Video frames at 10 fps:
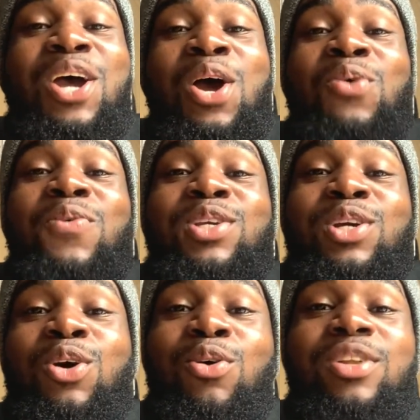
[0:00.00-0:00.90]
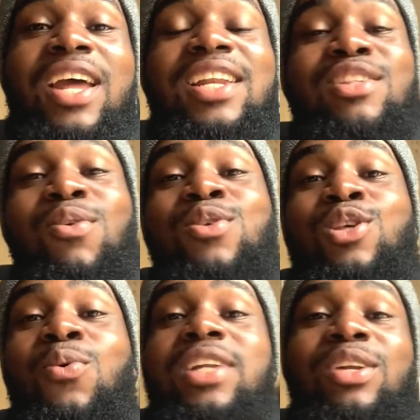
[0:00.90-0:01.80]
when you go there's always
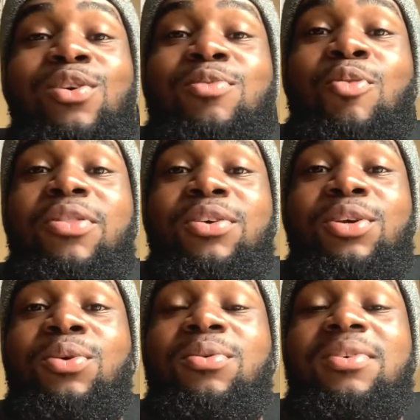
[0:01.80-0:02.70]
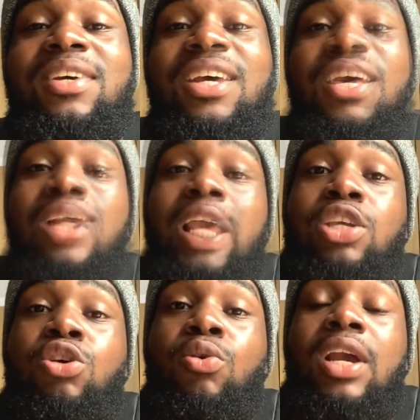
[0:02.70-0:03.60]
someone that knows more than you.
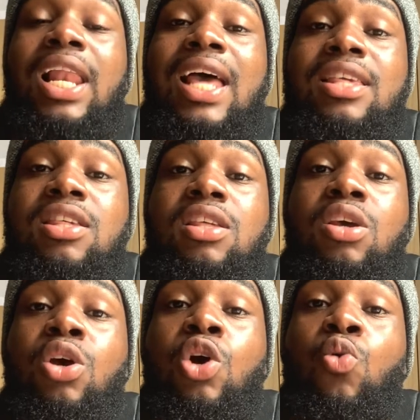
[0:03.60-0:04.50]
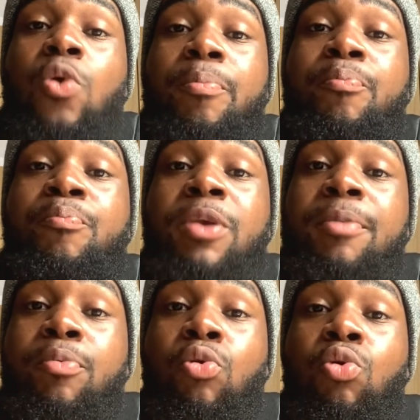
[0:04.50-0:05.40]
Like you're in class with
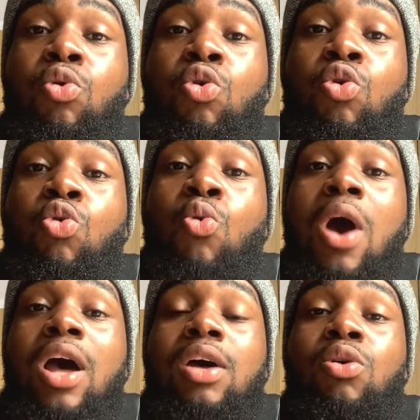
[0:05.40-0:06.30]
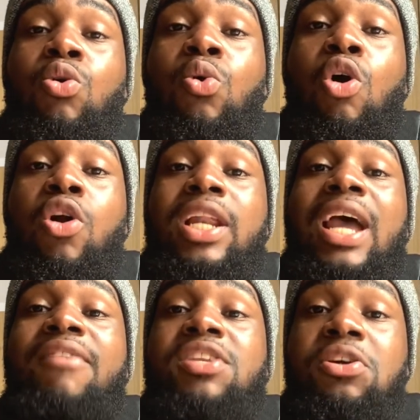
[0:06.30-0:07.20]
people who already
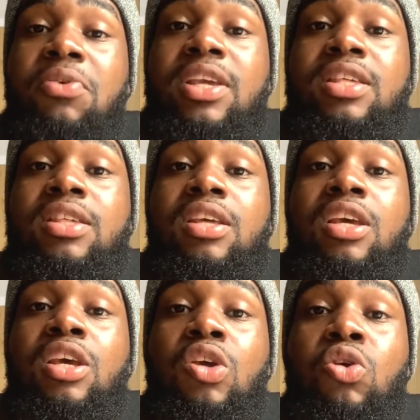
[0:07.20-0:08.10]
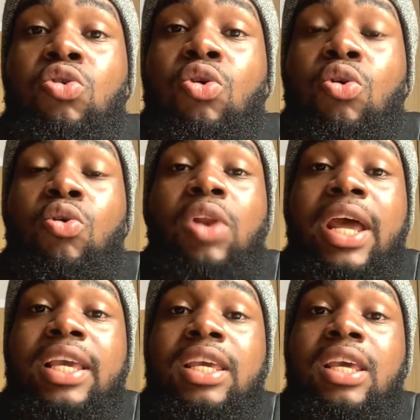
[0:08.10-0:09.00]
have degrees. So
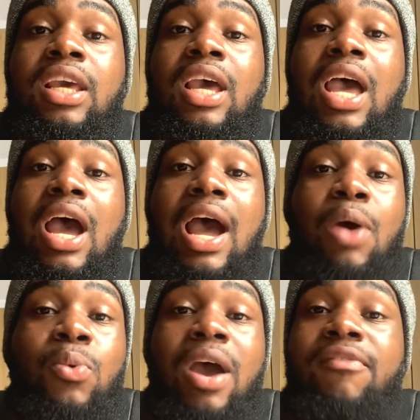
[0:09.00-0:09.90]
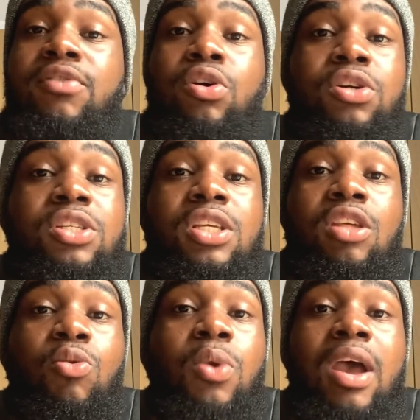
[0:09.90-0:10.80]
like, we have
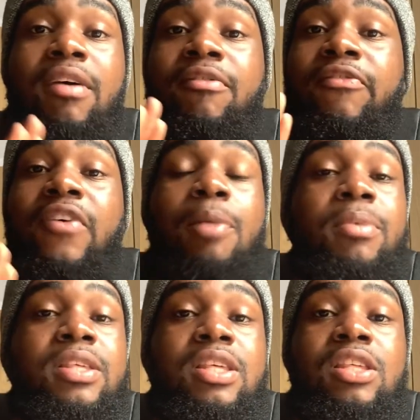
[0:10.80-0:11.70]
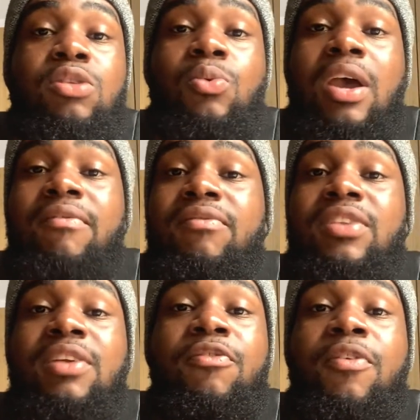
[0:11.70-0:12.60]
nurses, we have pharmacists, we have
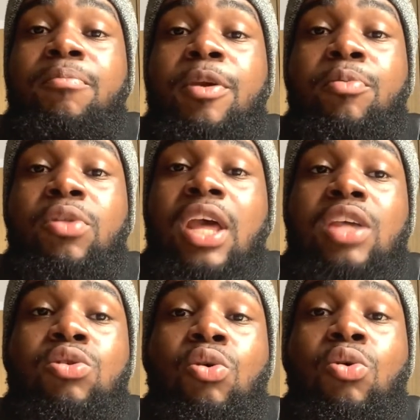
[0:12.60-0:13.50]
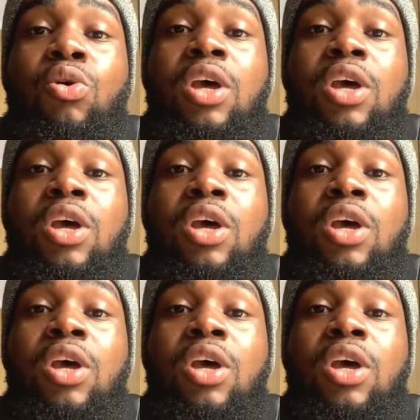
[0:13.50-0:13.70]
different people there. So